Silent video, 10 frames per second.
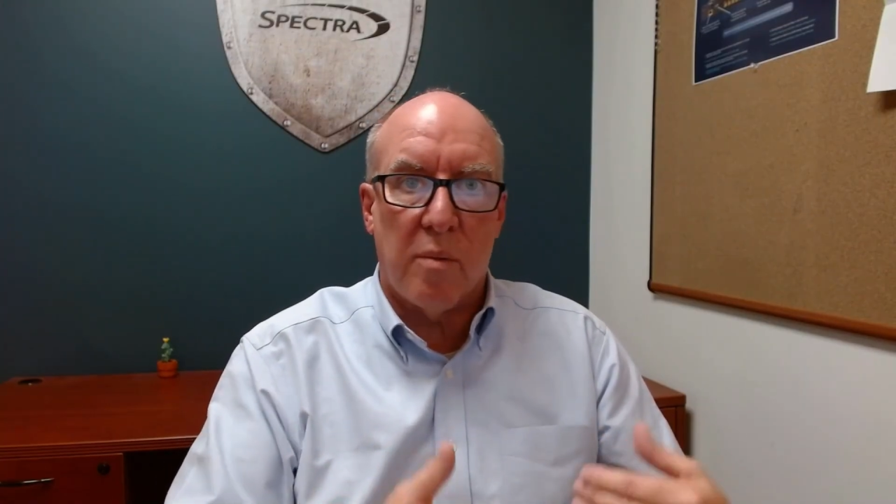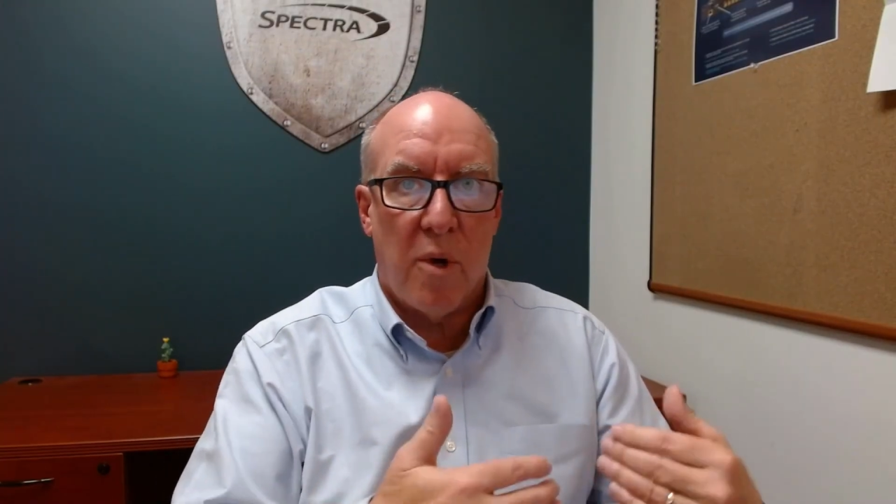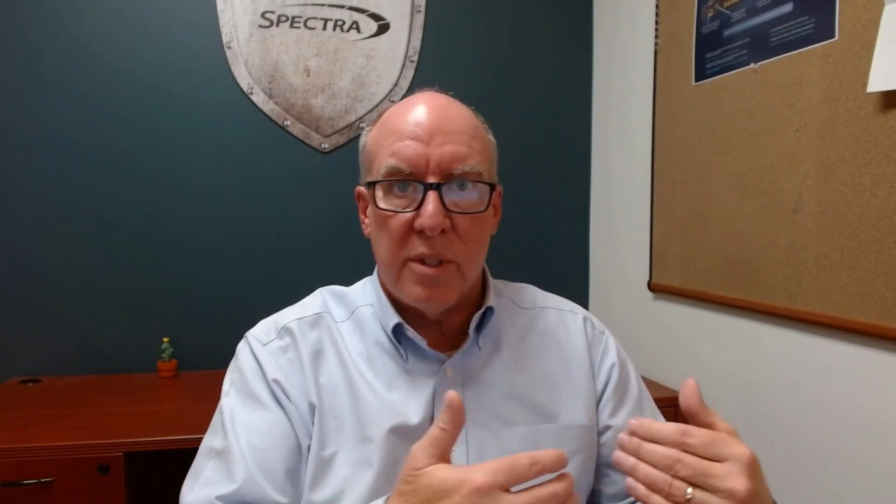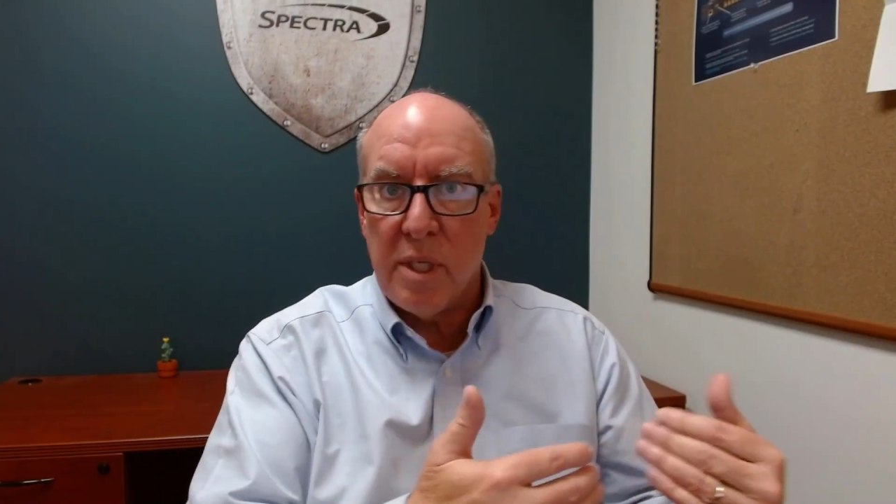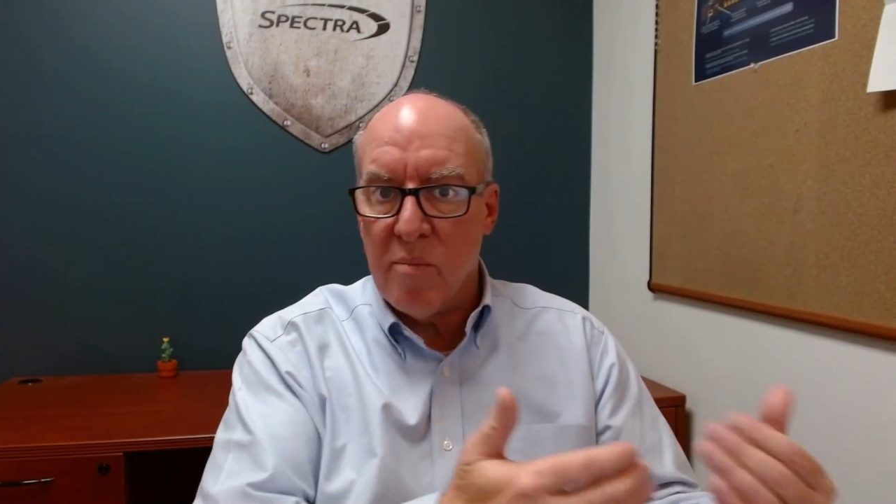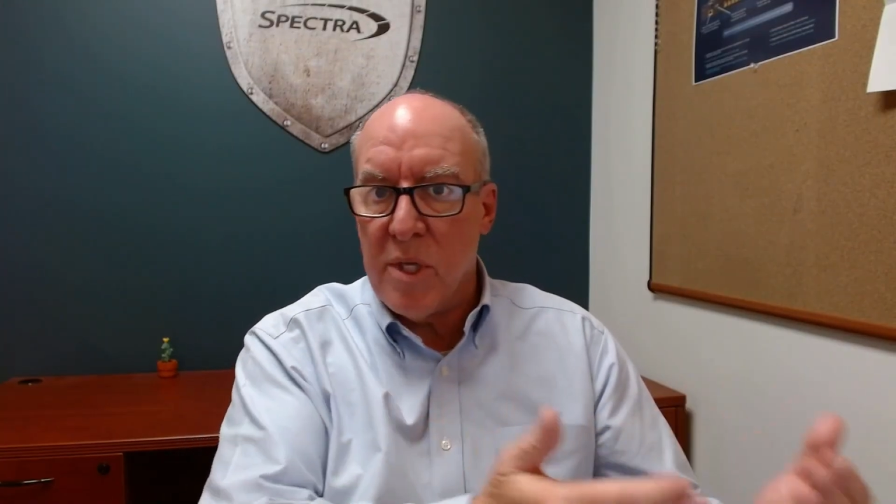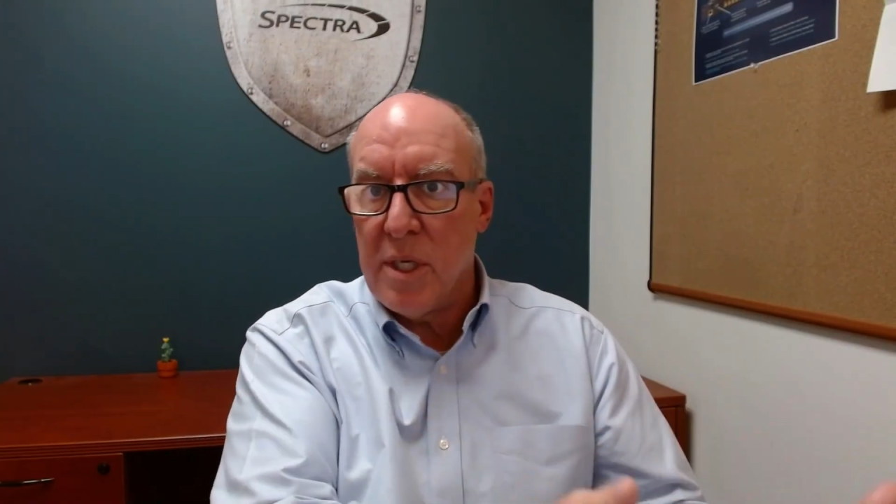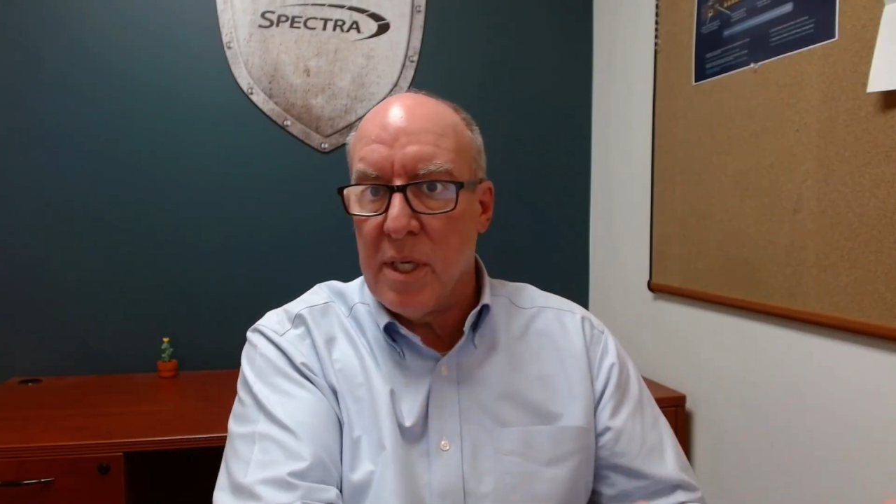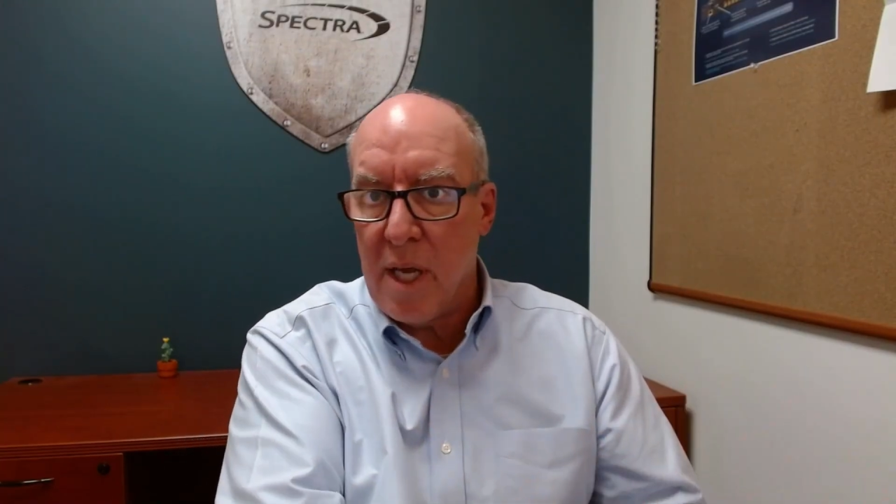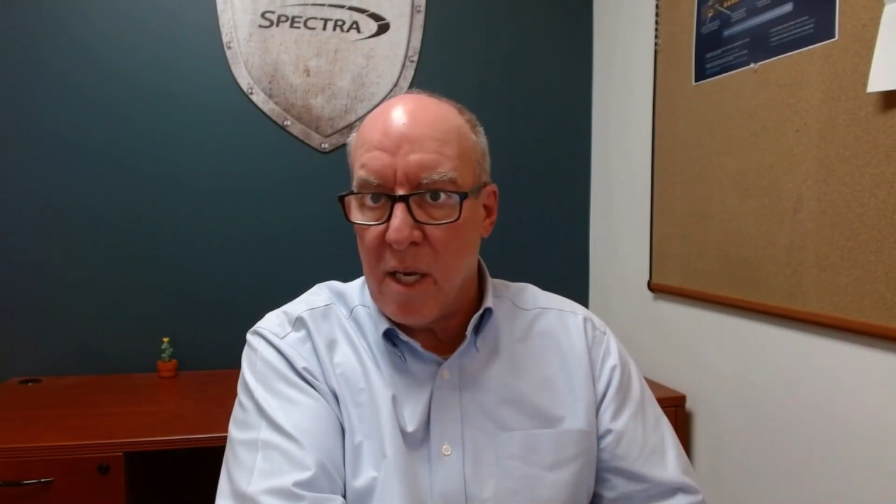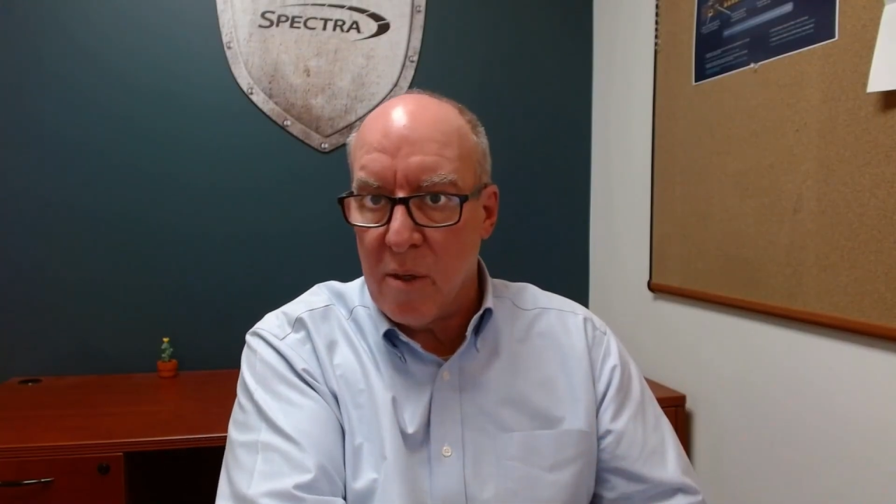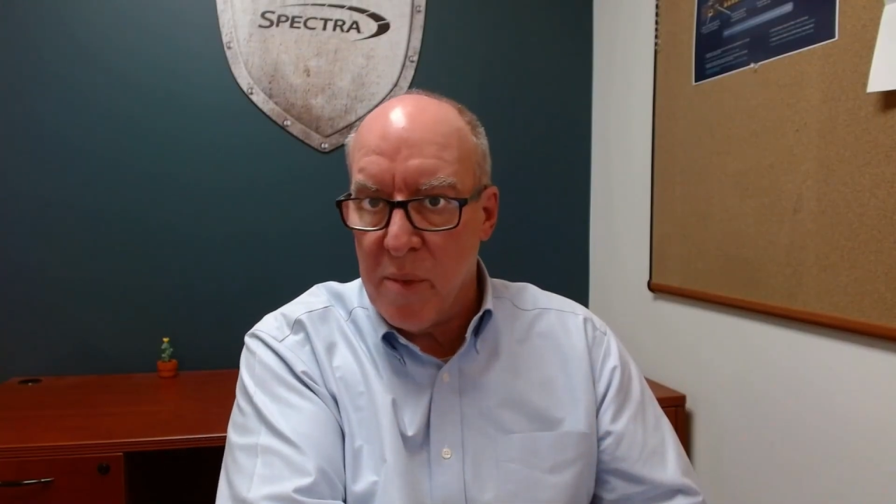multi-million-dollar